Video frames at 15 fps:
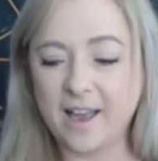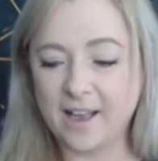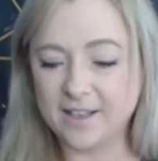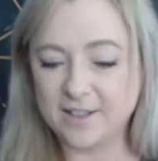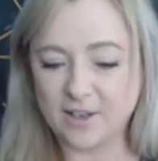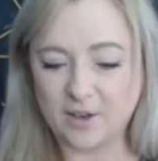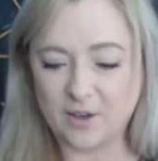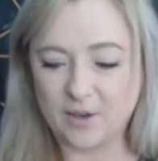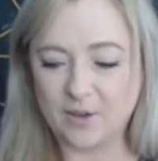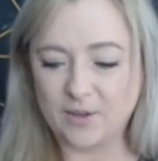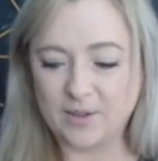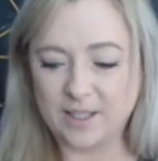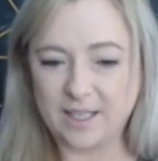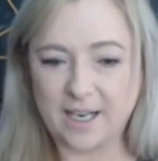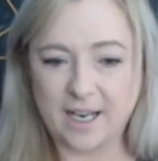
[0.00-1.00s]
So
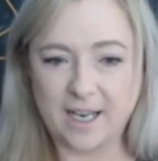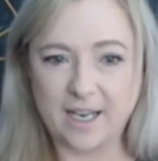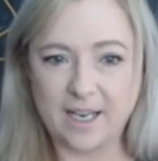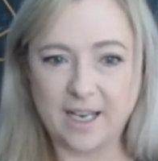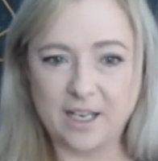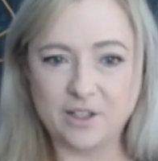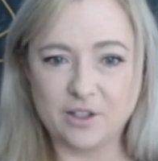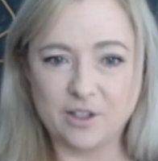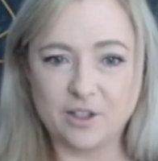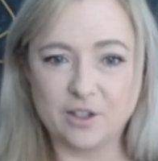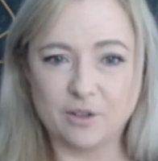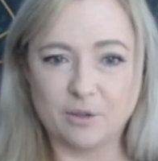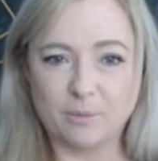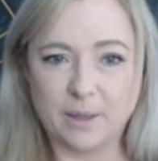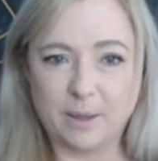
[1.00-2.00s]
today, as
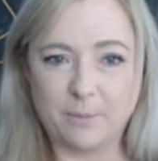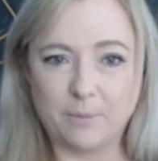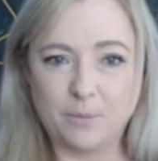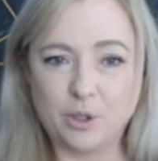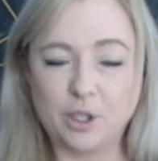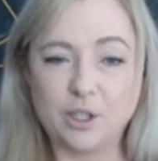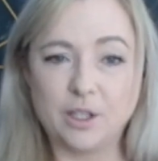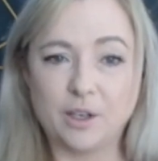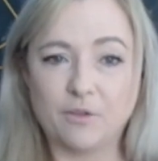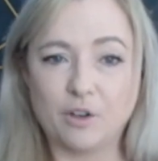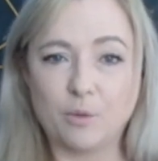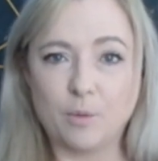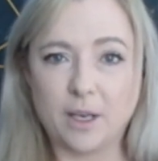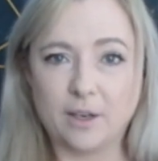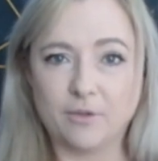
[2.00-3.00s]
usual, I'll be choosing
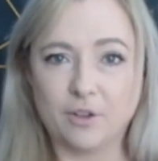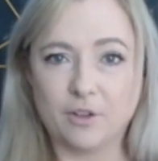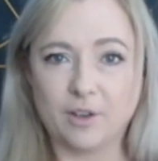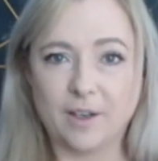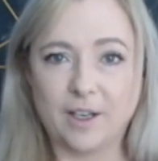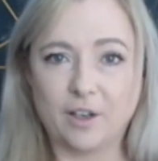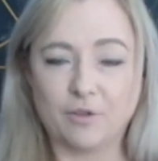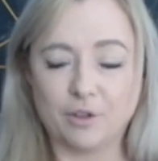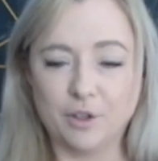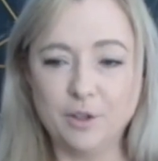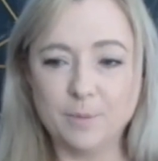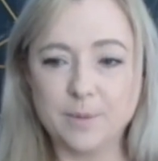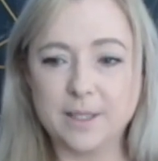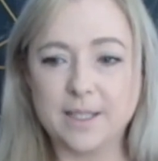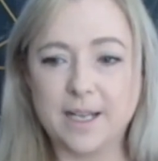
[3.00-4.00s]
from one of three
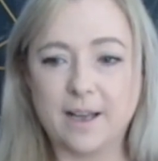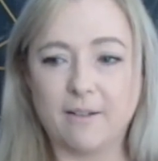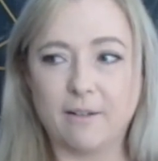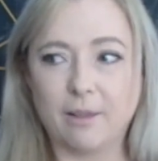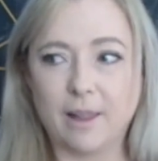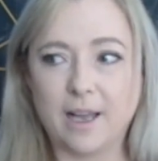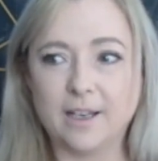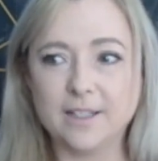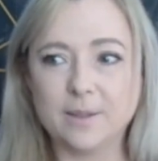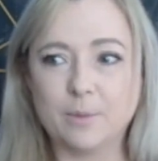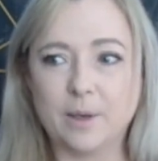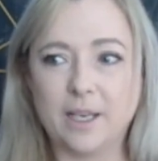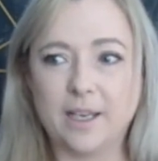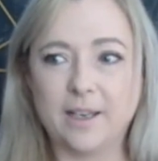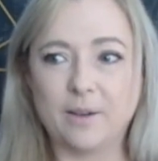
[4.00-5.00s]
groups. Now, last
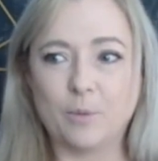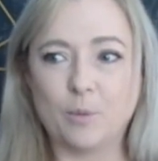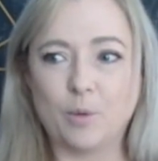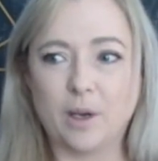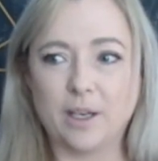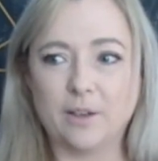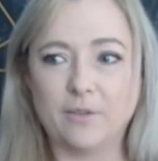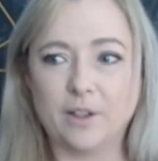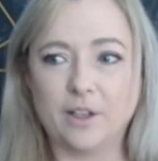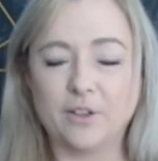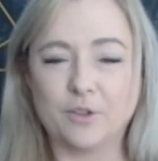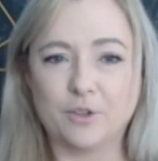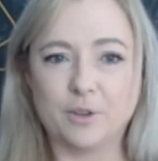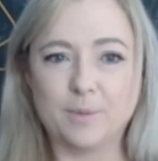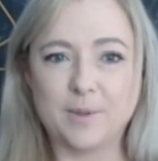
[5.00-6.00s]
week, one of those
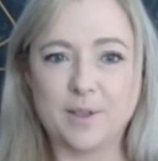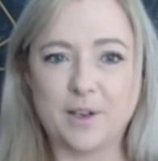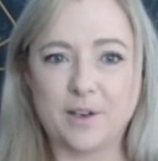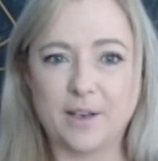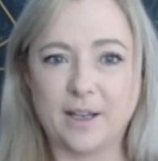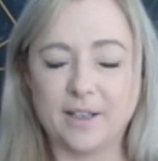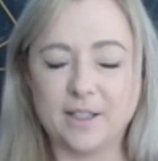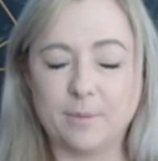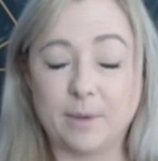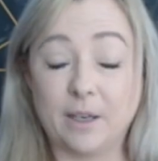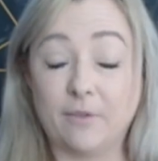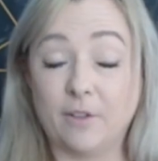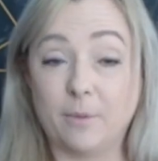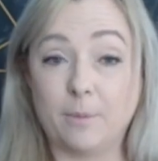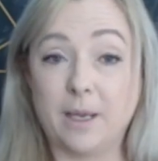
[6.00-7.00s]
groups turned out to be
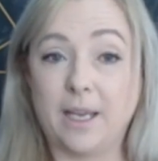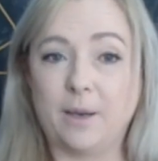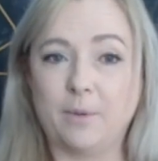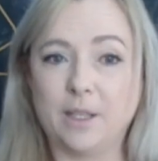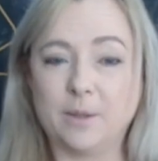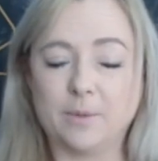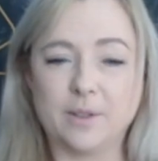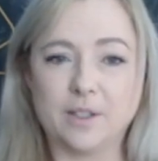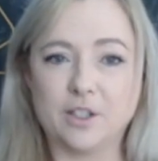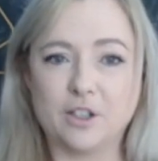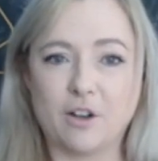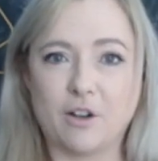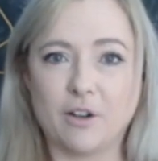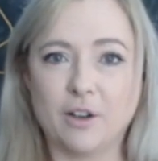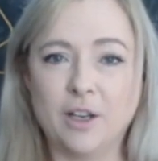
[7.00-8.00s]
for me, which was a
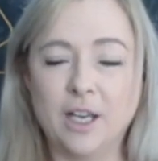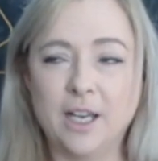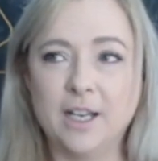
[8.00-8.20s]
shock.